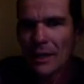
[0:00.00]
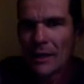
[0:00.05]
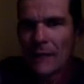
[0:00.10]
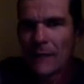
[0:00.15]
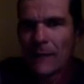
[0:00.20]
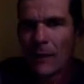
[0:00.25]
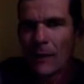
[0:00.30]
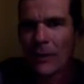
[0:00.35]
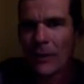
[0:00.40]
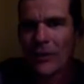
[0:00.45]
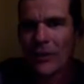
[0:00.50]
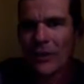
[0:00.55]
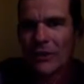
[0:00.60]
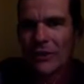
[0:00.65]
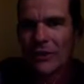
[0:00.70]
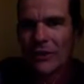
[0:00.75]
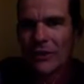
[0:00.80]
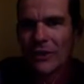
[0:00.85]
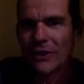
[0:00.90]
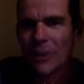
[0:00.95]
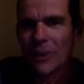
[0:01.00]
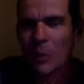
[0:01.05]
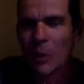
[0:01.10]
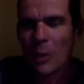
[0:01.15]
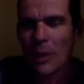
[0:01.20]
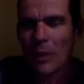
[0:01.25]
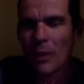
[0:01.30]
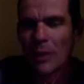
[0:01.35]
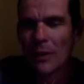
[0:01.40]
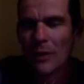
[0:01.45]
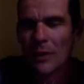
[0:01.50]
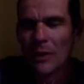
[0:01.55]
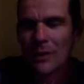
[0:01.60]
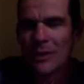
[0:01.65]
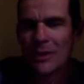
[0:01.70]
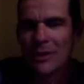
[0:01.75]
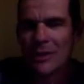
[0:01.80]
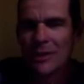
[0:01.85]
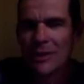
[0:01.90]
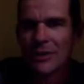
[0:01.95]
46 cassette. The
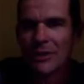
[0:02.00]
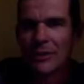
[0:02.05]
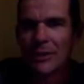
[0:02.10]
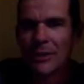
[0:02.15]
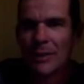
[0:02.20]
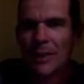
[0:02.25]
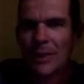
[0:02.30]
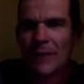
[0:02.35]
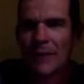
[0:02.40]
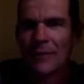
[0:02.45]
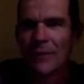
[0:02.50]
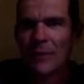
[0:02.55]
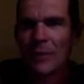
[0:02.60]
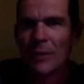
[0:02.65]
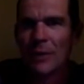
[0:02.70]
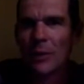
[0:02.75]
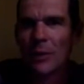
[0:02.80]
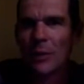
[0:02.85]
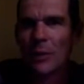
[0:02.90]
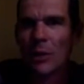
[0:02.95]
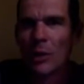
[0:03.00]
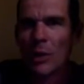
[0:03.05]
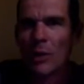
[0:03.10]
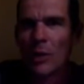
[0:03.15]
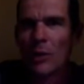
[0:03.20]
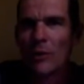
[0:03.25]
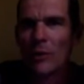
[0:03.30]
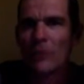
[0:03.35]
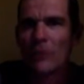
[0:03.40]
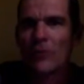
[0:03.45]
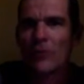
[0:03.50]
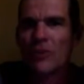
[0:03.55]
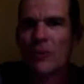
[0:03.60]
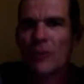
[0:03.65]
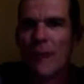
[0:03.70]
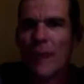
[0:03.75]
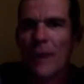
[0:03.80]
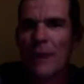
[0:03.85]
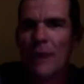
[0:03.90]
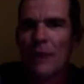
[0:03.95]
question is, people ask me, will it work with a
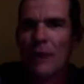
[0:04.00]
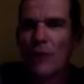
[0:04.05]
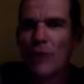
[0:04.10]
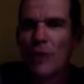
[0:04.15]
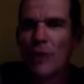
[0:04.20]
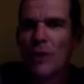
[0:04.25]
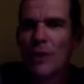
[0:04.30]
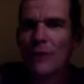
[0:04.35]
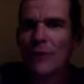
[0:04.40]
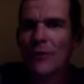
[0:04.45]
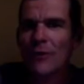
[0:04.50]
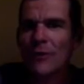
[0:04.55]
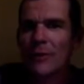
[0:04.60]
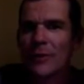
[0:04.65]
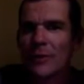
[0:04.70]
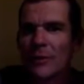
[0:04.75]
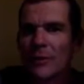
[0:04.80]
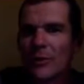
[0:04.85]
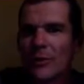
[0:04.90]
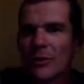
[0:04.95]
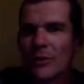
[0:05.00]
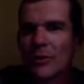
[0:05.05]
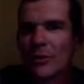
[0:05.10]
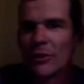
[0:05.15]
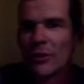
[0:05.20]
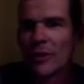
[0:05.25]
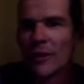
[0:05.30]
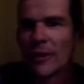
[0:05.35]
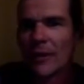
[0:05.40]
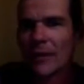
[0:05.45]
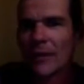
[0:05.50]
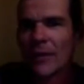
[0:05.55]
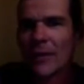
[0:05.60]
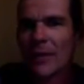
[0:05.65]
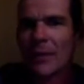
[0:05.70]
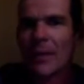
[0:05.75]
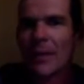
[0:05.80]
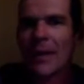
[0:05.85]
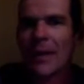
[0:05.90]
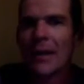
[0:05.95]
Shimano Road 11 speed? Well, as soon as it comes out
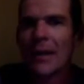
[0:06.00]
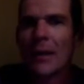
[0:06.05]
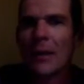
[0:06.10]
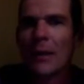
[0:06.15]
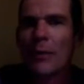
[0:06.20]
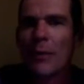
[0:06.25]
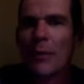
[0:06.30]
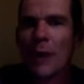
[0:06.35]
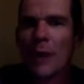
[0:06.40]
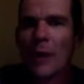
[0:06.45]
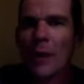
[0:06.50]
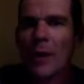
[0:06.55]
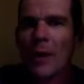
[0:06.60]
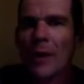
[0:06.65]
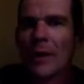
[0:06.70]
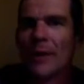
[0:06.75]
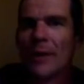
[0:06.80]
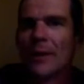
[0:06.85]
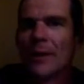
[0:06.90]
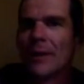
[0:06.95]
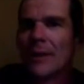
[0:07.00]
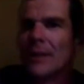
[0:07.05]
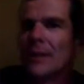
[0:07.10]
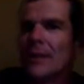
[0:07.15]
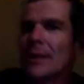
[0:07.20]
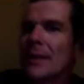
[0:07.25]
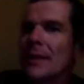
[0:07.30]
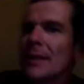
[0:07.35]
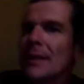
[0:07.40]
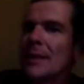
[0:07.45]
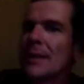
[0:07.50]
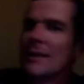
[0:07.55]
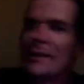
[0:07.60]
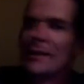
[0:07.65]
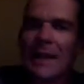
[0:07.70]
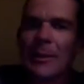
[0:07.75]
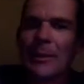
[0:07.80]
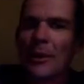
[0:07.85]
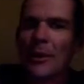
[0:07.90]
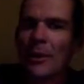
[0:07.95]
in the market, I'll buy one,
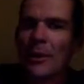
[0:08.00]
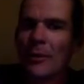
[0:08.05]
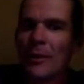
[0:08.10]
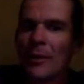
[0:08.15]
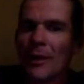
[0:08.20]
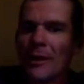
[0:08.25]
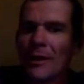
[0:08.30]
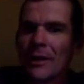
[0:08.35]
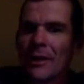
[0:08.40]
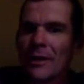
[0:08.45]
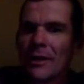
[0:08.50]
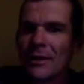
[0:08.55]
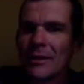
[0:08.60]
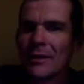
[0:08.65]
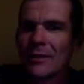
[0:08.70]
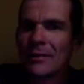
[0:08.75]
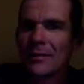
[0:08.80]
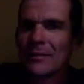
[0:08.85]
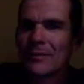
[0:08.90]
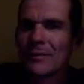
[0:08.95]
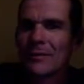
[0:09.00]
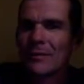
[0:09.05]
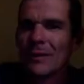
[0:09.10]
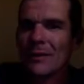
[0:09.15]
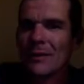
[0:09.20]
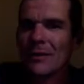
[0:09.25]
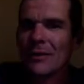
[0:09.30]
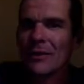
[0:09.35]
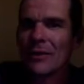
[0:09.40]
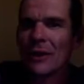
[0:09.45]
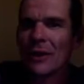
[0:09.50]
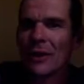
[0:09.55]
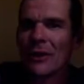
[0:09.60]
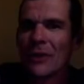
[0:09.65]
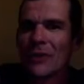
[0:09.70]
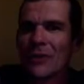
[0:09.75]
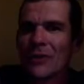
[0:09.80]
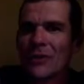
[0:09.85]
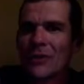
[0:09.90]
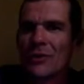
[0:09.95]
slap it on my
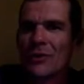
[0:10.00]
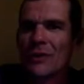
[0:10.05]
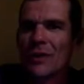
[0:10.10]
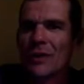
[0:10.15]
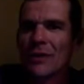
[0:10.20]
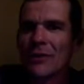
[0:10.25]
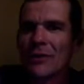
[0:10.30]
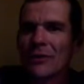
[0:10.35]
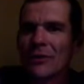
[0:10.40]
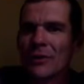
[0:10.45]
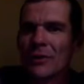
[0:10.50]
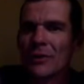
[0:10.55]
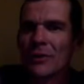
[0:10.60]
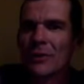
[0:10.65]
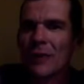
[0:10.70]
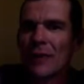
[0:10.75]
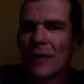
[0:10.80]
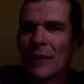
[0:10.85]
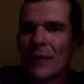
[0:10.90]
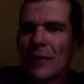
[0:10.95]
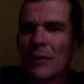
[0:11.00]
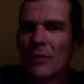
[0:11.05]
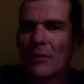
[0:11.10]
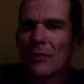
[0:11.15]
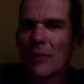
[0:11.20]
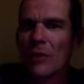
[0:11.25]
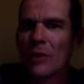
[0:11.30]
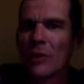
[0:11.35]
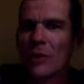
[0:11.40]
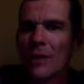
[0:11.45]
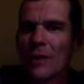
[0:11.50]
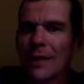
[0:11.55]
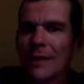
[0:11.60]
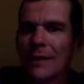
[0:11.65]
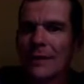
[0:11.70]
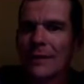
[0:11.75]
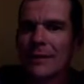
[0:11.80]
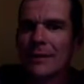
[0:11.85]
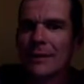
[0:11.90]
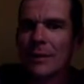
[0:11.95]
DI2 Dura-Ace rear derailleur with a Road
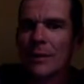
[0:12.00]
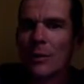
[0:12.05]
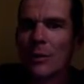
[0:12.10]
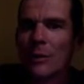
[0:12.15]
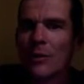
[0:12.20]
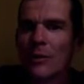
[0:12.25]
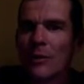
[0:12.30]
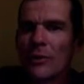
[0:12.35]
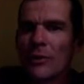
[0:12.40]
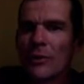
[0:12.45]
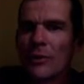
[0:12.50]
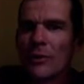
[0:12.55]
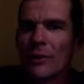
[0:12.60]
Link, a Wolf Tooth